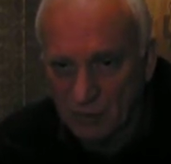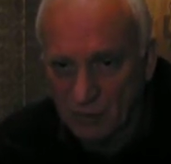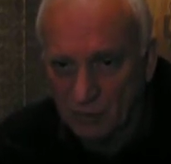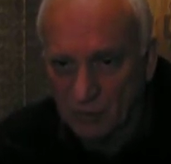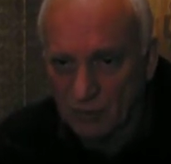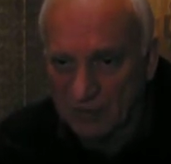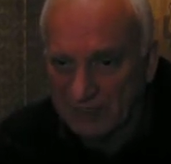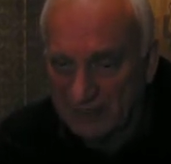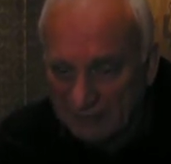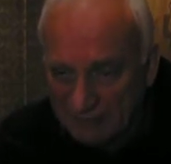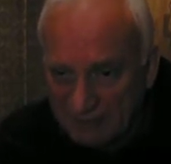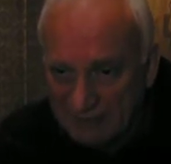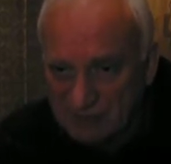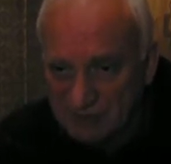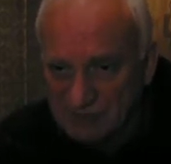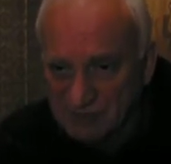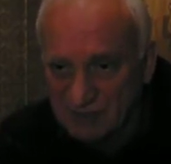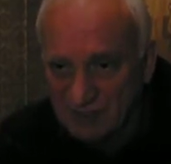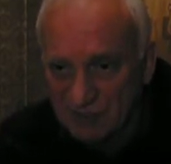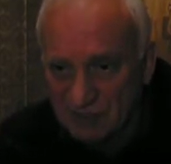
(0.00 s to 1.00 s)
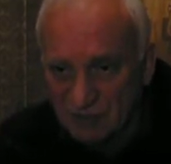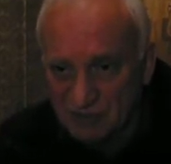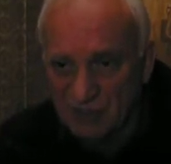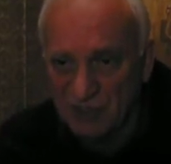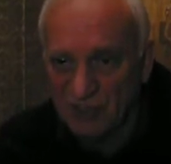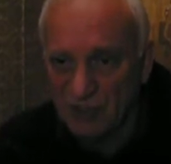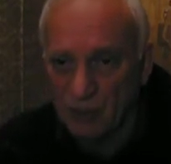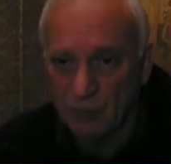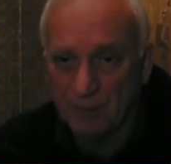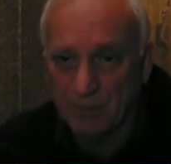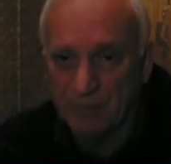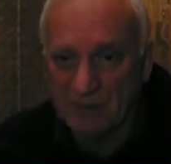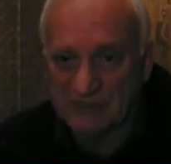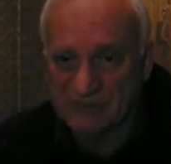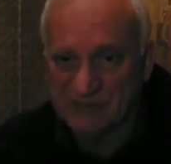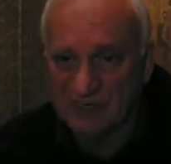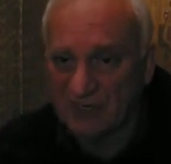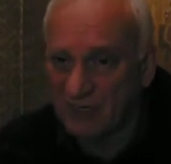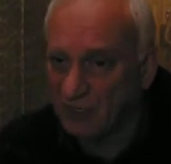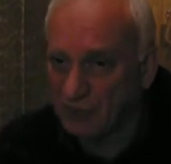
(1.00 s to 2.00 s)
or at least continue
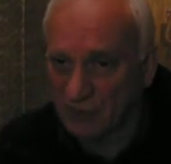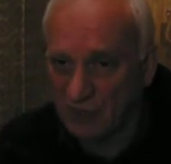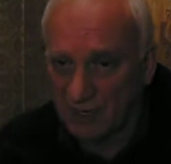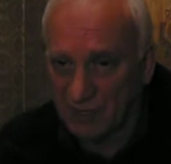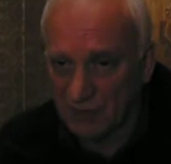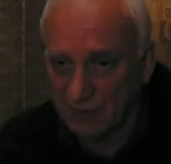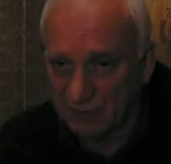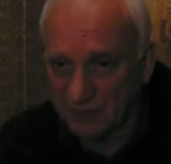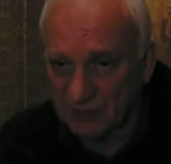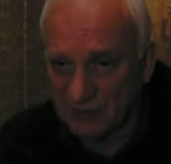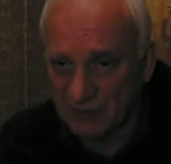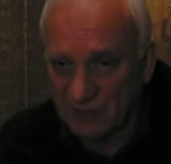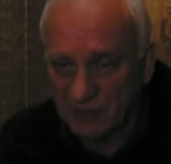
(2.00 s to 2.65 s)
buzzing around.